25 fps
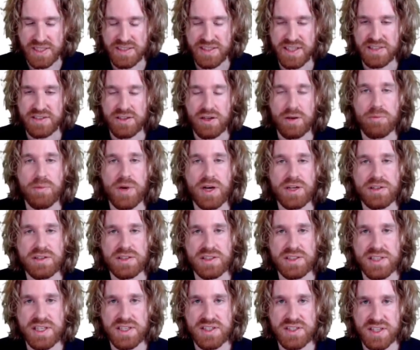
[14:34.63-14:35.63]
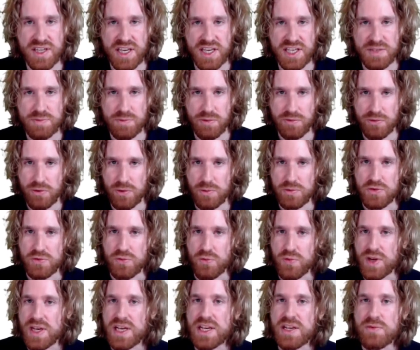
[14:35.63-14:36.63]
that our model in this case performs
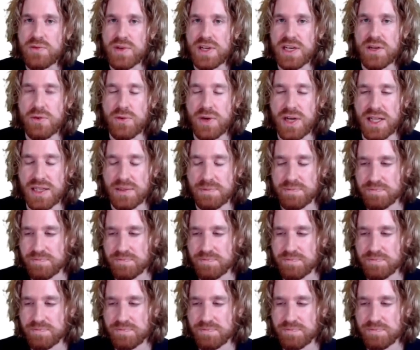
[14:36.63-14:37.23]
really, really well.